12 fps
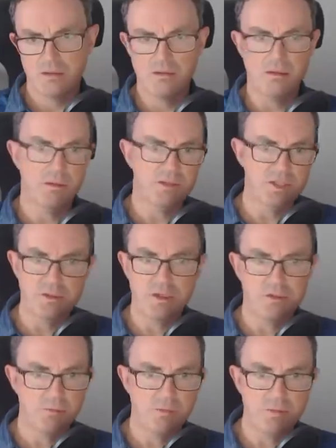Oh, I don't
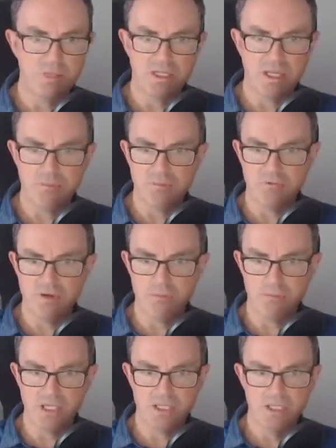know, maybe it can be
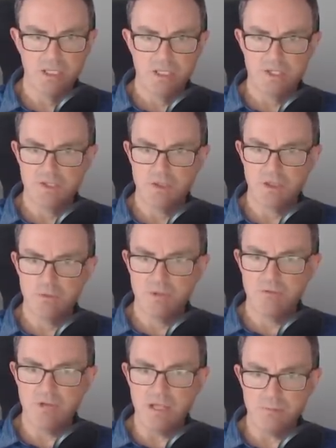renban. So it could be
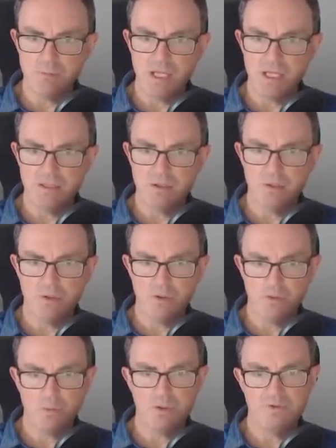renban,
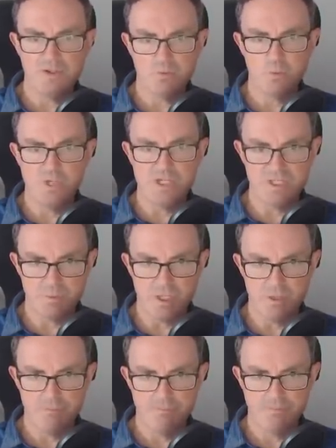what if it's
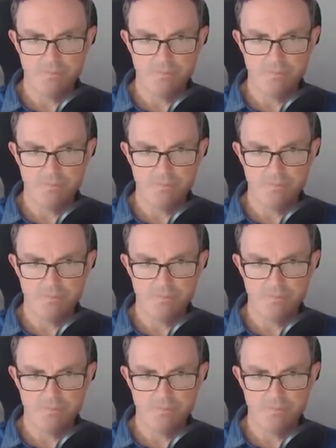whisper?